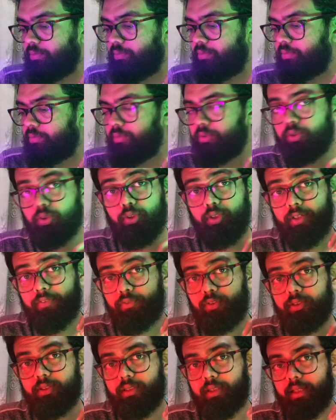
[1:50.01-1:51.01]
So you have to
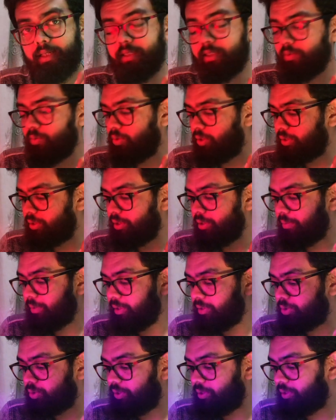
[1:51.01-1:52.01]
select a voice command.
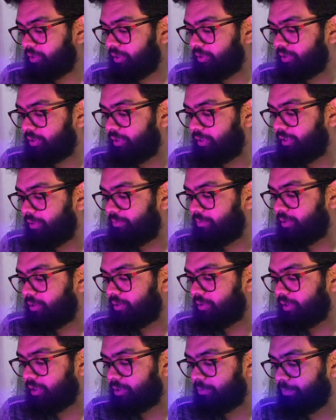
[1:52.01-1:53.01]
So I just name this
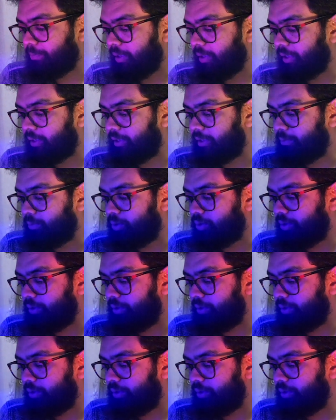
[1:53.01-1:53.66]
as party mode.